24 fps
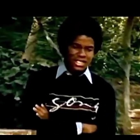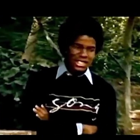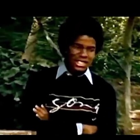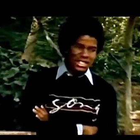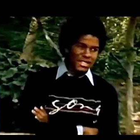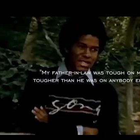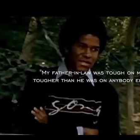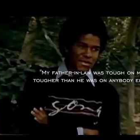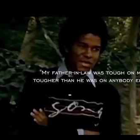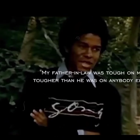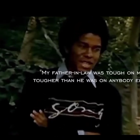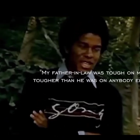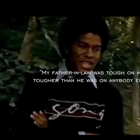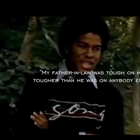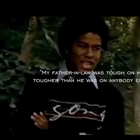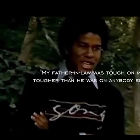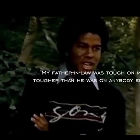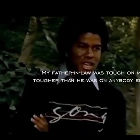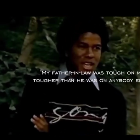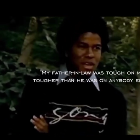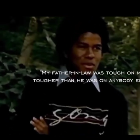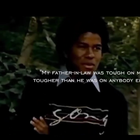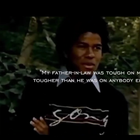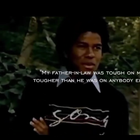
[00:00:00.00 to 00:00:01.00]
Quote,
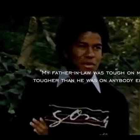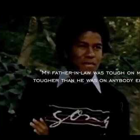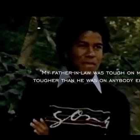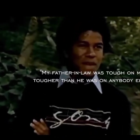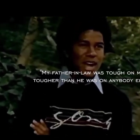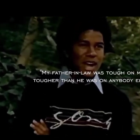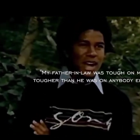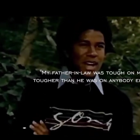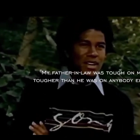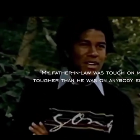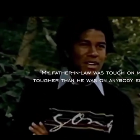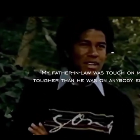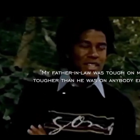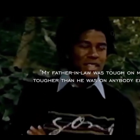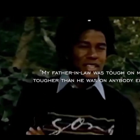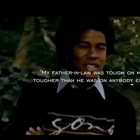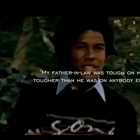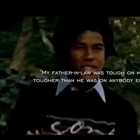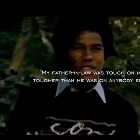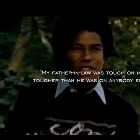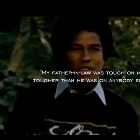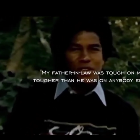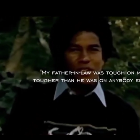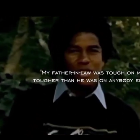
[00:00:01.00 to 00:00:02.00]
"My
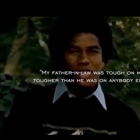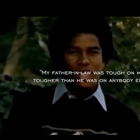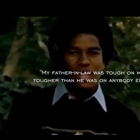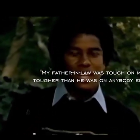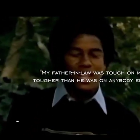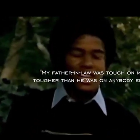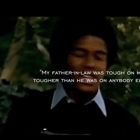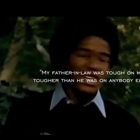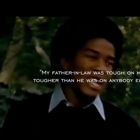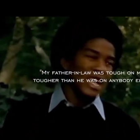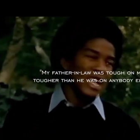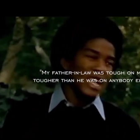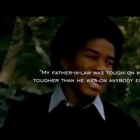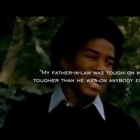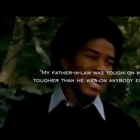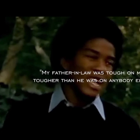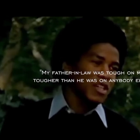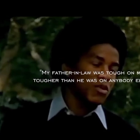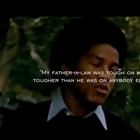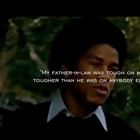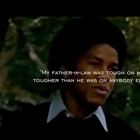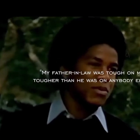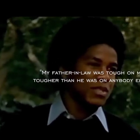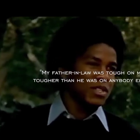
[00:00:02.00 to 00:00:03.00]
father-in-law was tough on
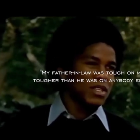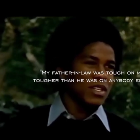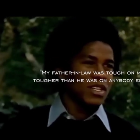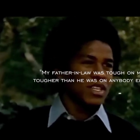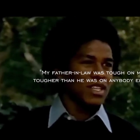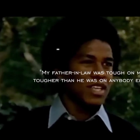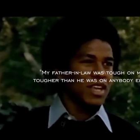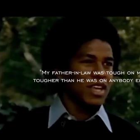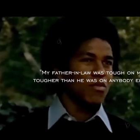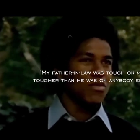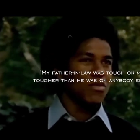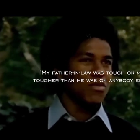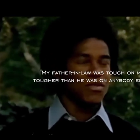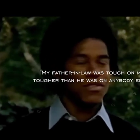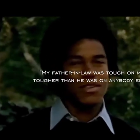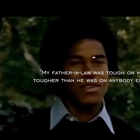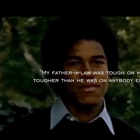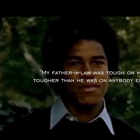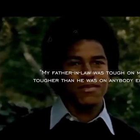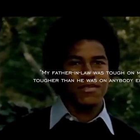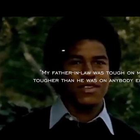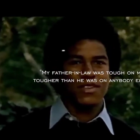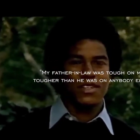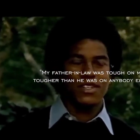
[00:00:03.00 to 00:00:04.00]
me, tougher than he
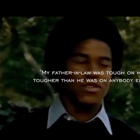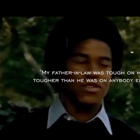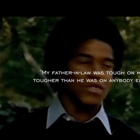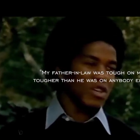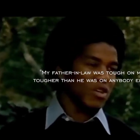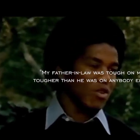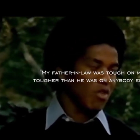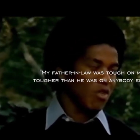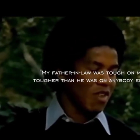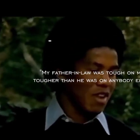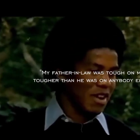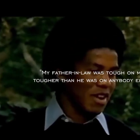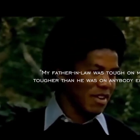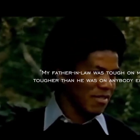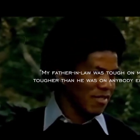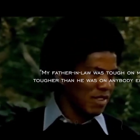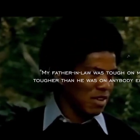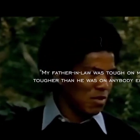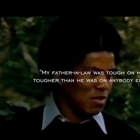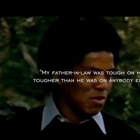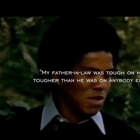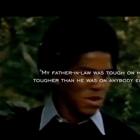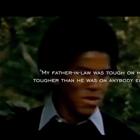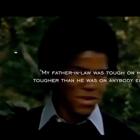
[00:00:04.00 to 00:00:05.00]
was on
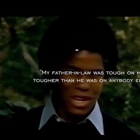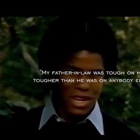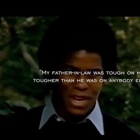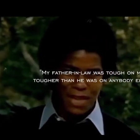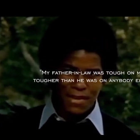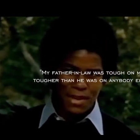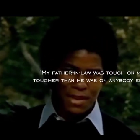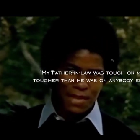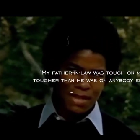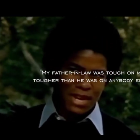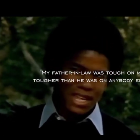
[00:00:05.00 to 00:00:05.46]
anybody else."